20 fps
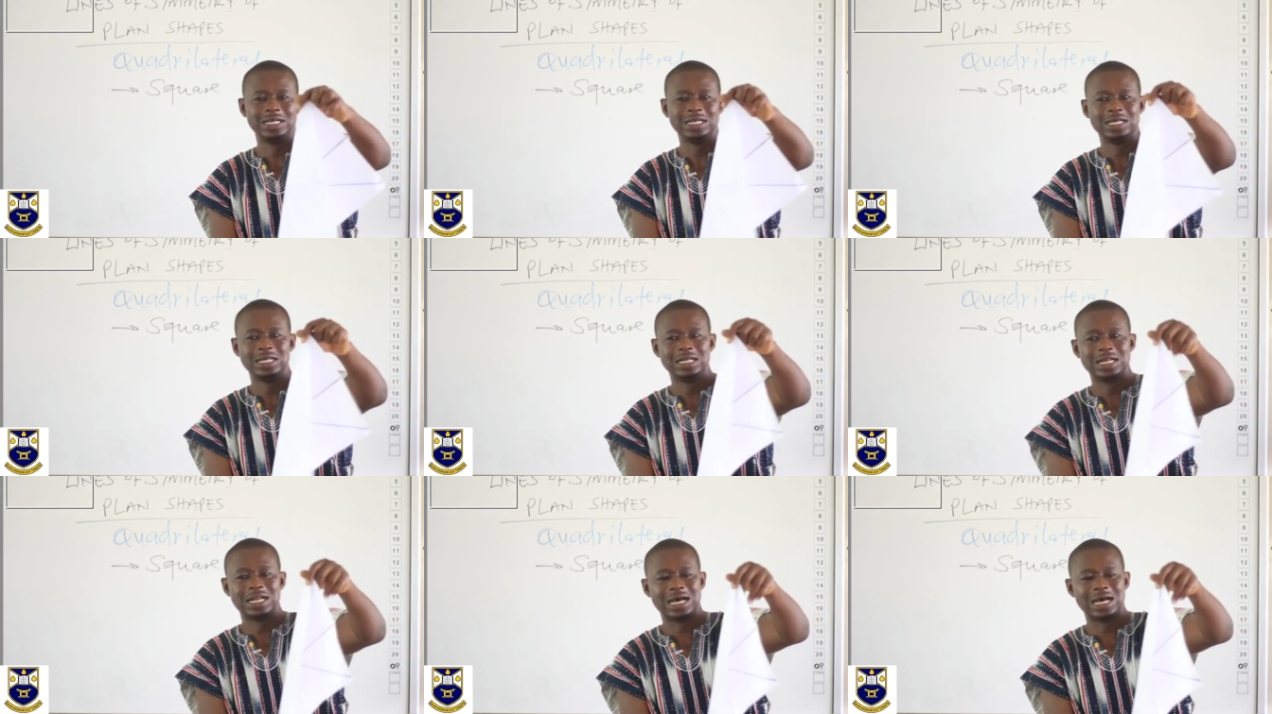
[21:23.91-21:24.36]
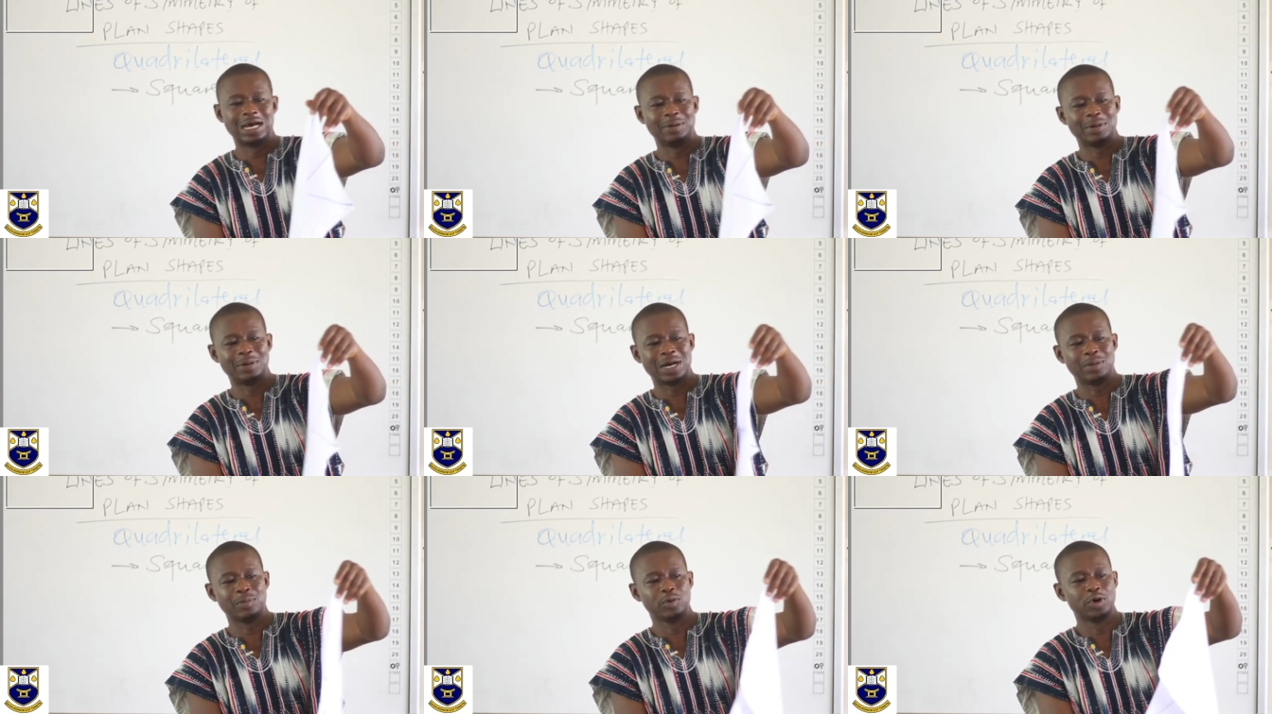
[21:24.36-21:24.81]
Now
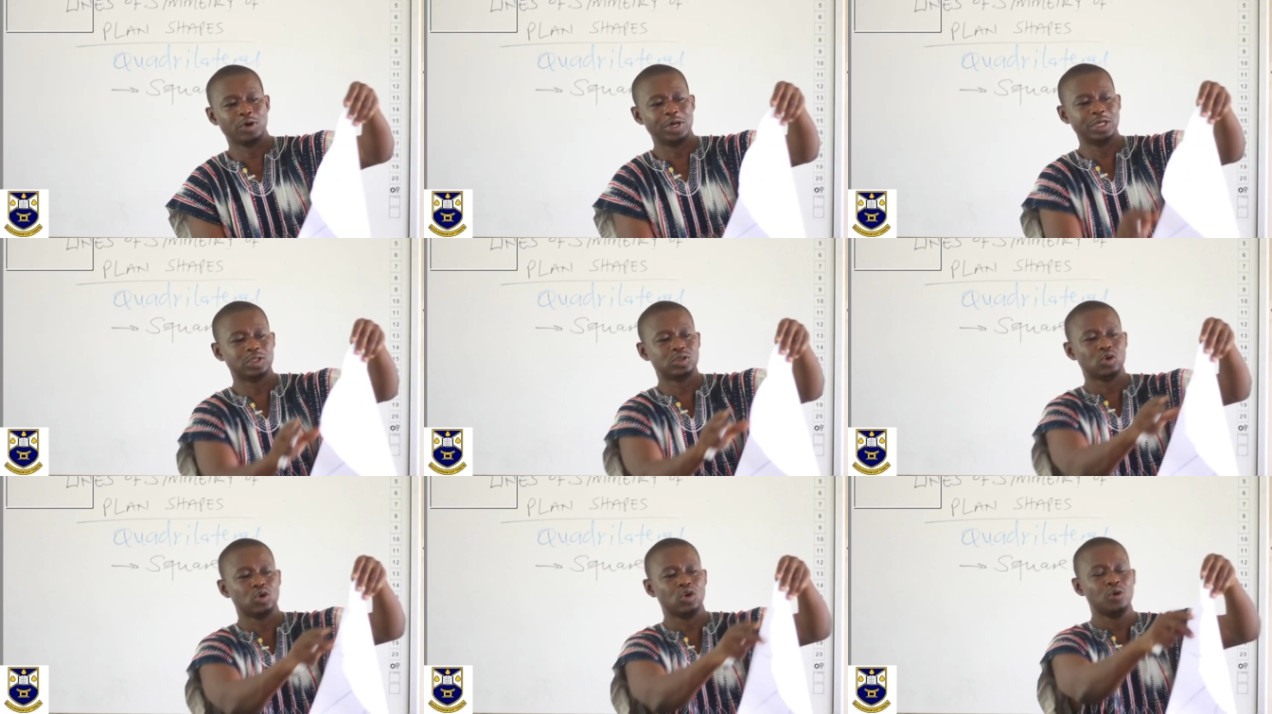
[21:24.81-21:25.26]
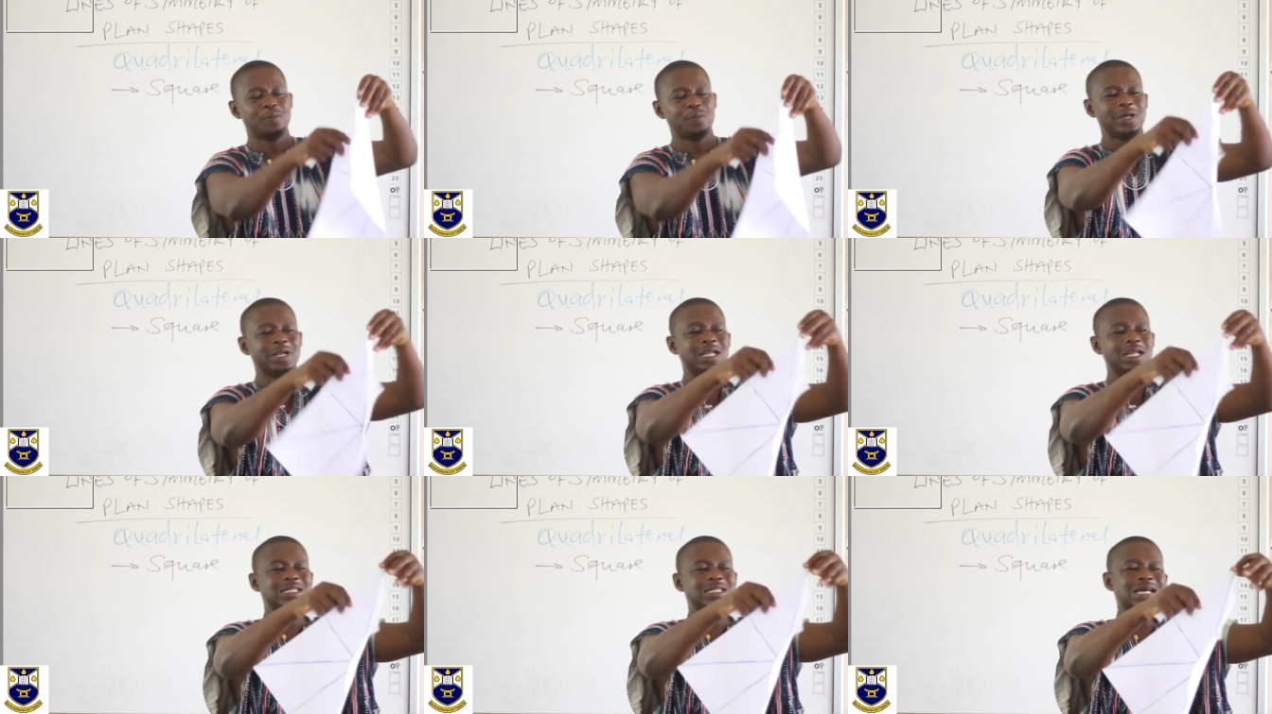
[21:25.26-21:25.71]
I'm going to open
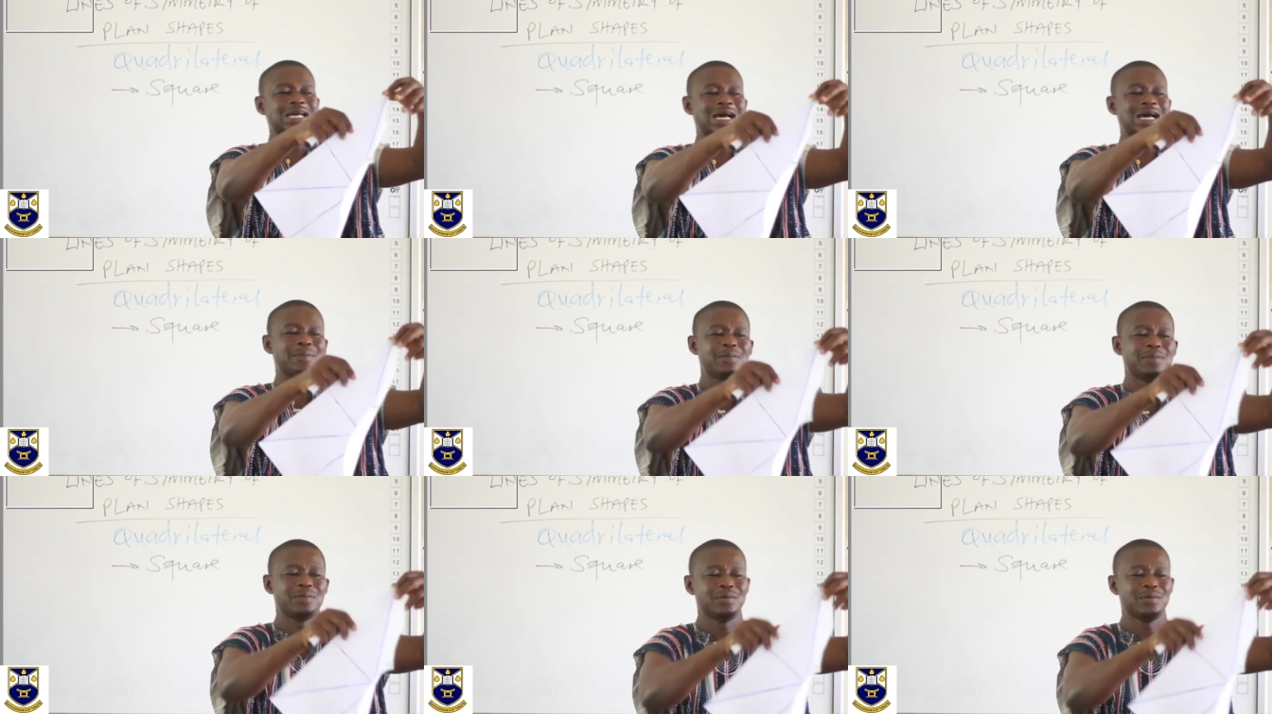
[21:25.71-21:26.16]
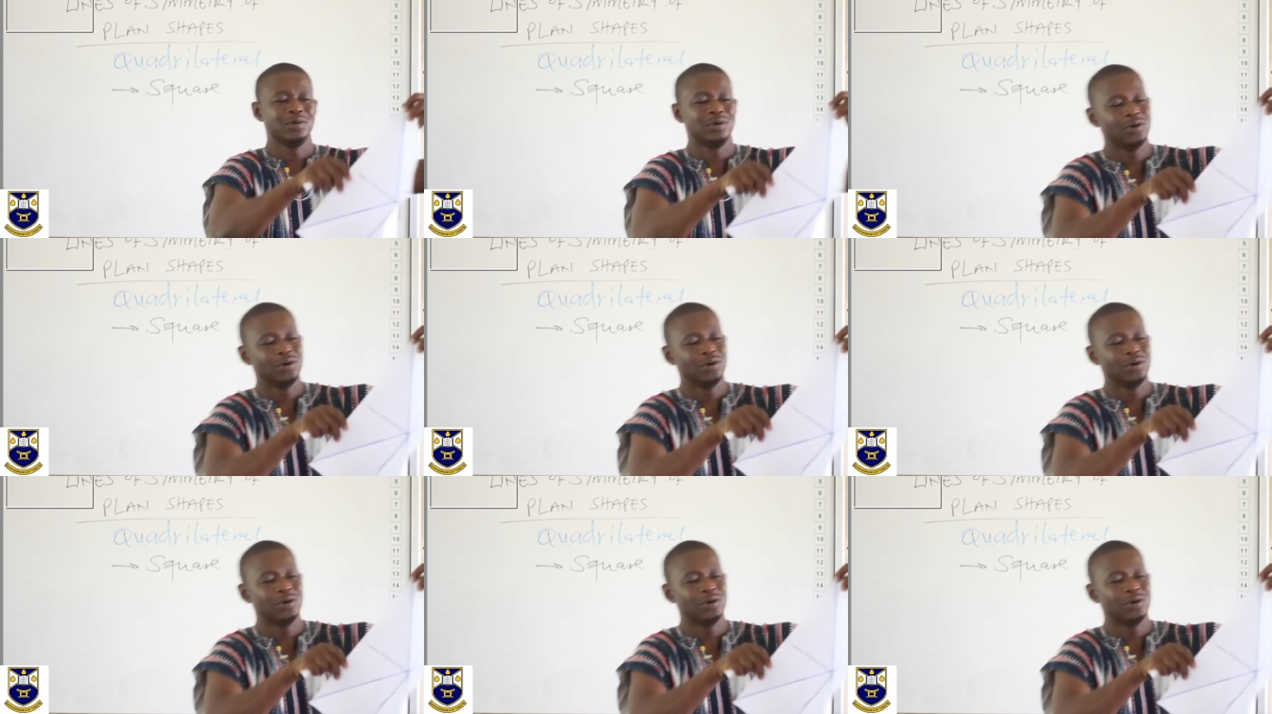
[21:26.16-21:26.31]
it up.